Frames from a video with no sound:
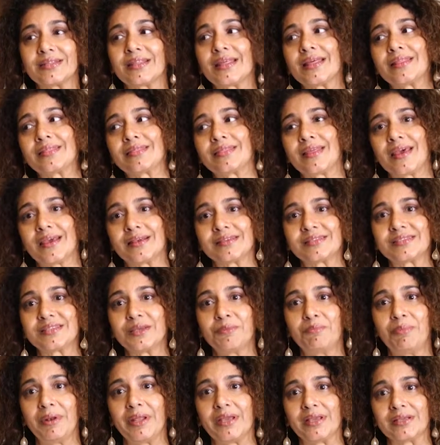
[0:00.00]
that their
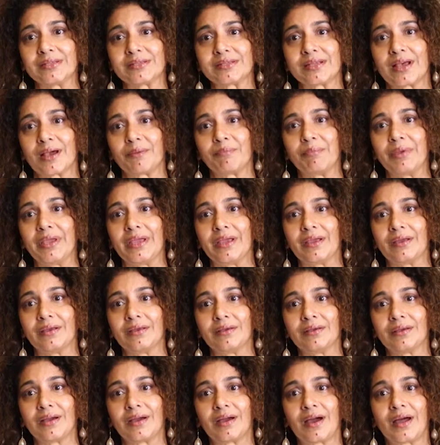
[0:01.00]
siblings are
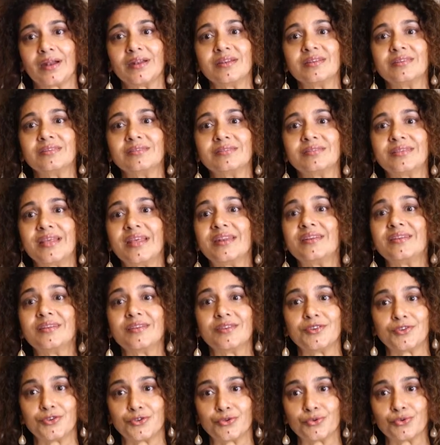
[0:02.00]
being
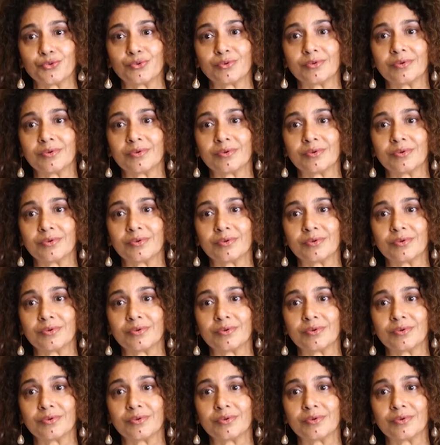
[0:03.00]
untended to.